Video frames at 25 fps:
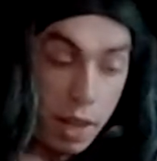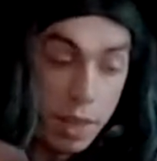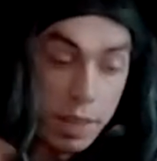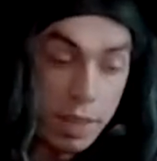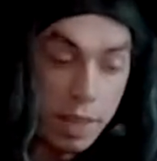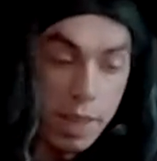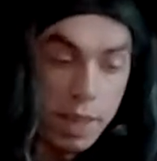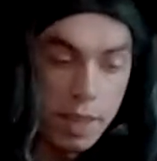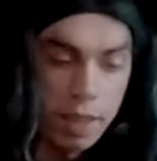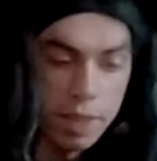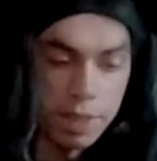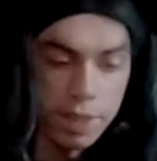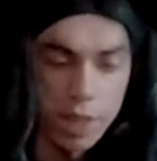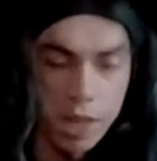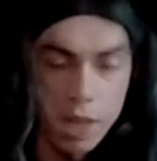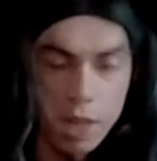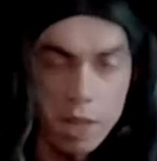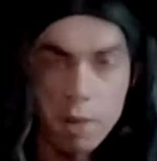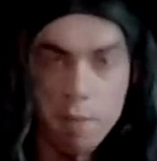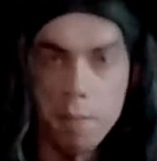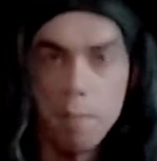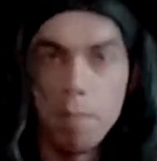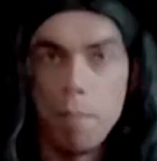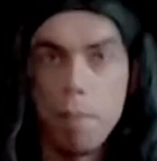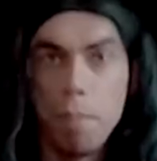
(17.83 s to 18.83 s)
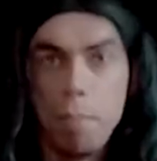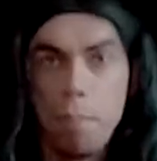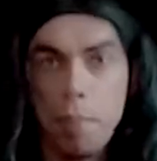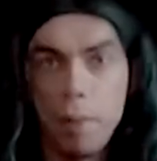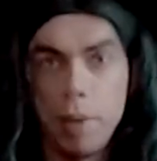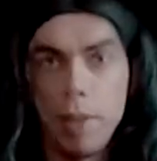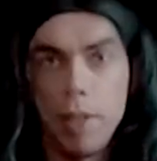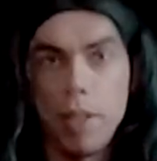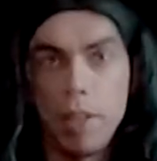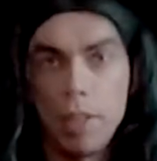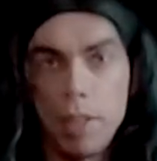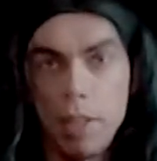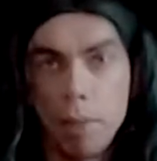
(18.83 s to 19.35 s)
Yeah, I'm
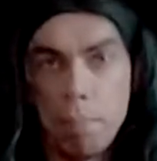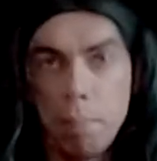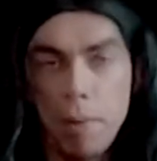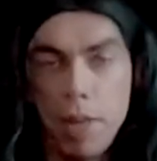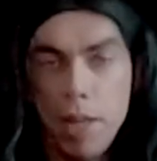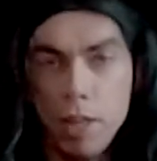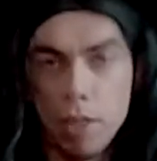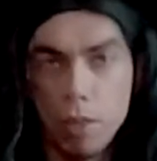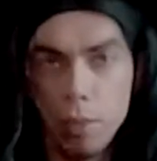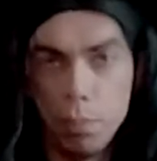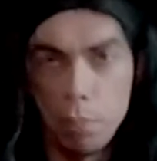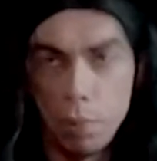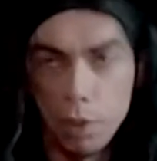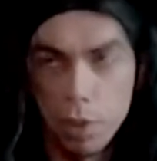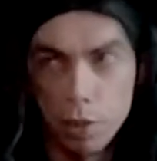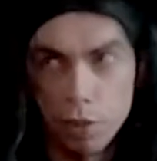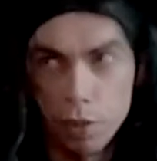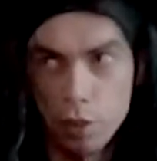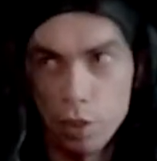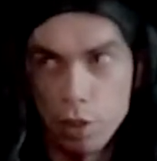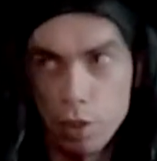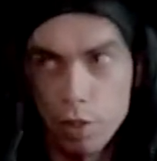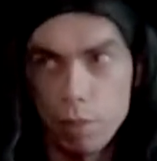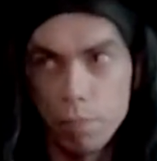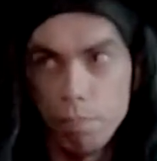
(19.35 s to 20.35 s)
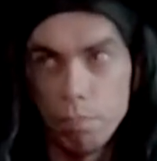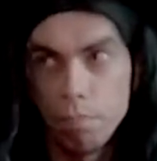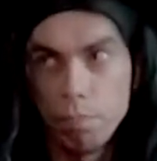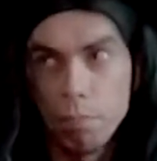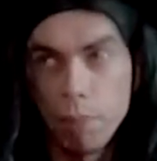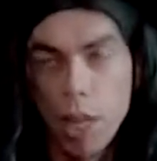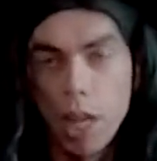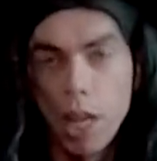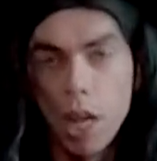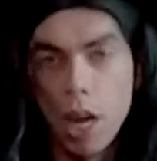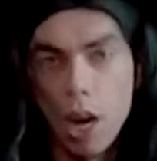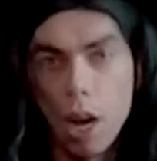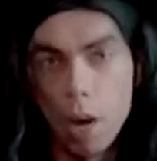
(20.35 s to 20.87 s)
pale, but
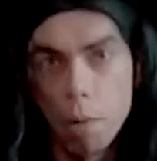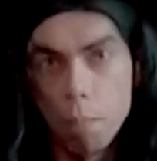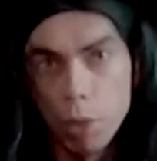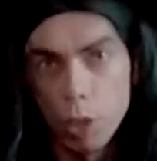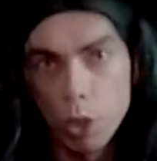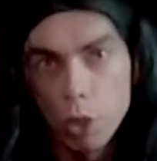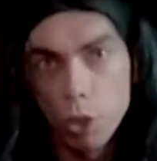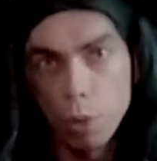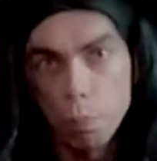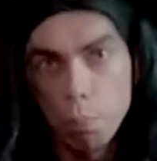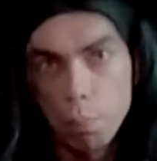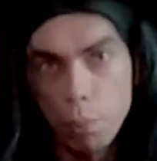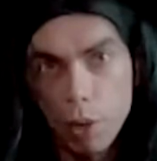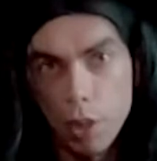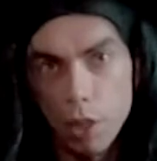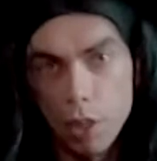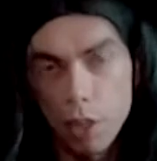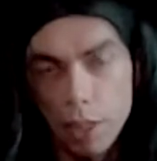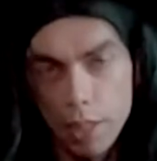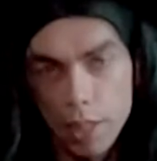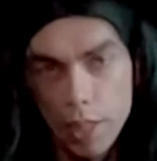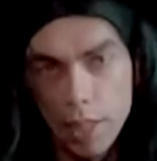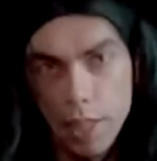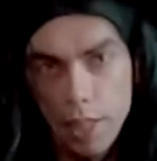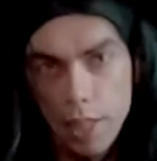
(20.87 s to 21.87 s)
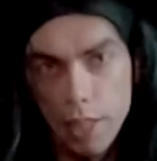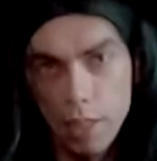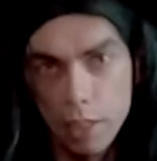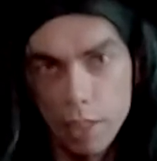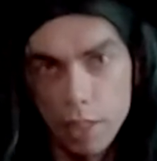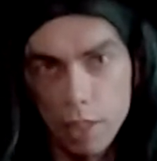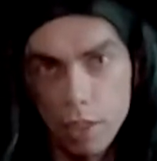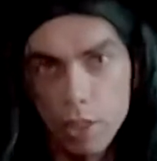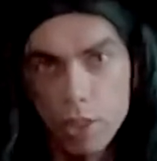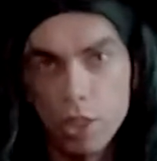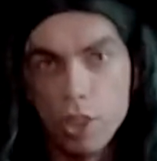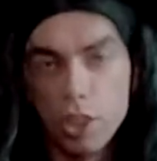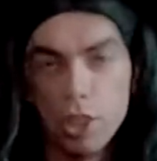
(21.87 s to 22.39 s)
I'm also partly
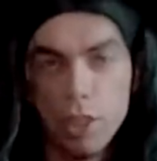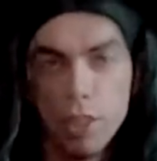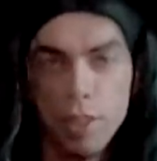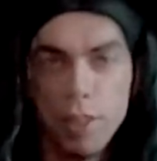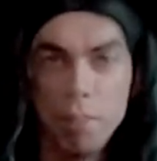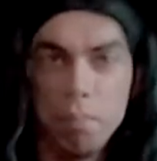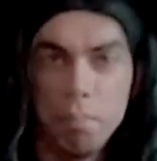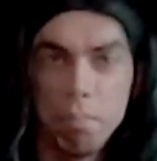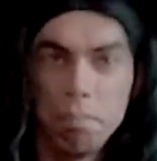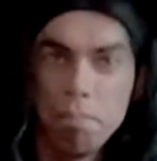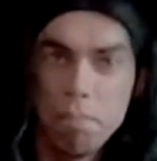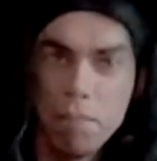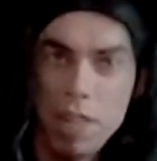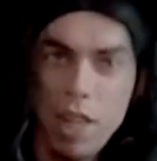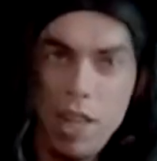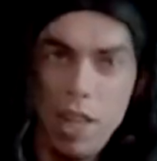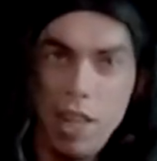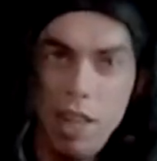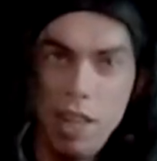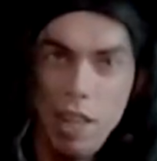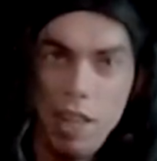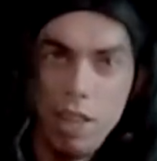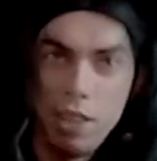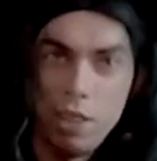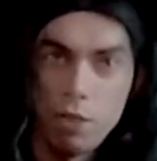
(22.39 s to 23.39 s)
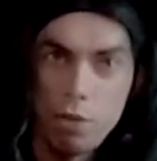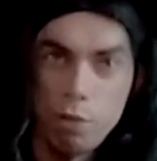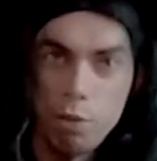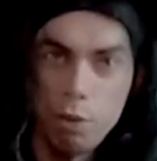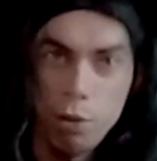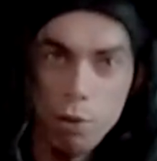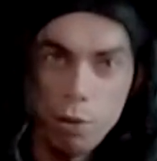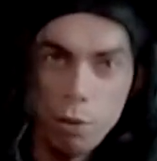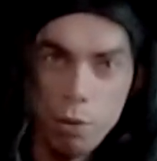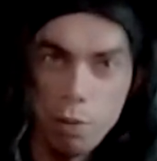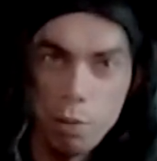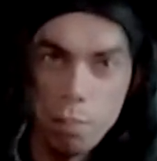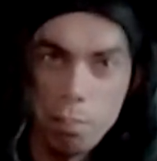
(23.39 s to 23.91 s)
English.
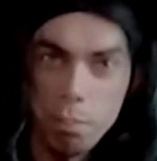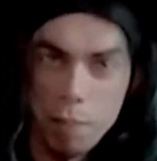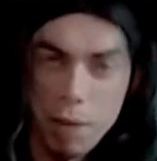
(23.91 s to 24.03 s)
So